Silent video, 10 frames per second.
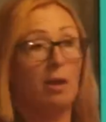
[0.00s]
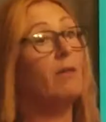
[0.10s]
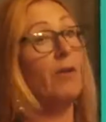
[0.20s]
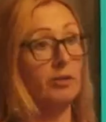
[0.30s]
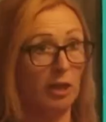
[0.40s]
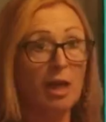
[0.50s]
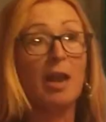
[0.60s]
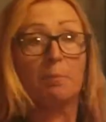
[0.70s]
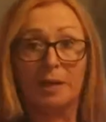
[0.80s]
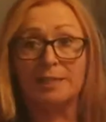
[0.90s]
There's a lot
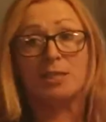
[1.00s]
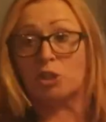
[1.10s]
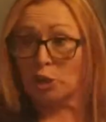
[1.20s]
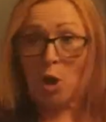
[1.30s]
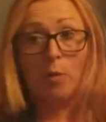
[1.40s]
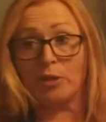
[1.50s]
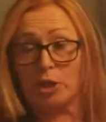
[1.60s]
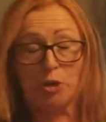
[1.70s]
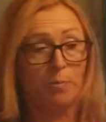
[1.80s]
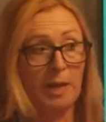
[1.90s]
of places to go in
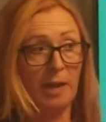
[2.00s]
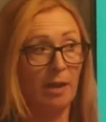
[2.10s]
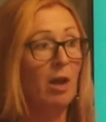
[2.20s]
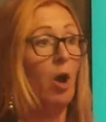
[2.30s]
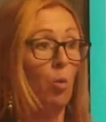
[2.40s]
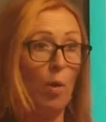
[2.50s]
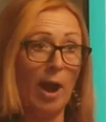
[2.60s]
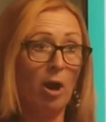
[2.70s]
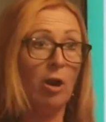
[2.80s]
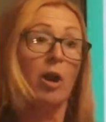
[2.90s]
the UP
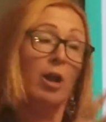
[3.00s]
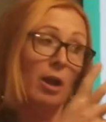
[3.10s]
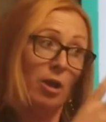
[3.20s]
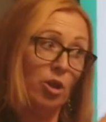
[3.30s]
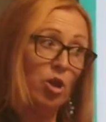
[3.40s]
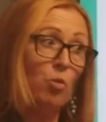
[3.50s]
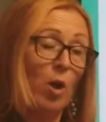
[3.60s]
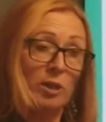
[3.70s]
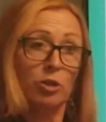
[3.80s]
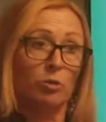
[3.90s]
where you
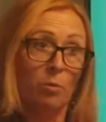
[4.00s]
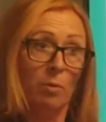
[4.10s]
want to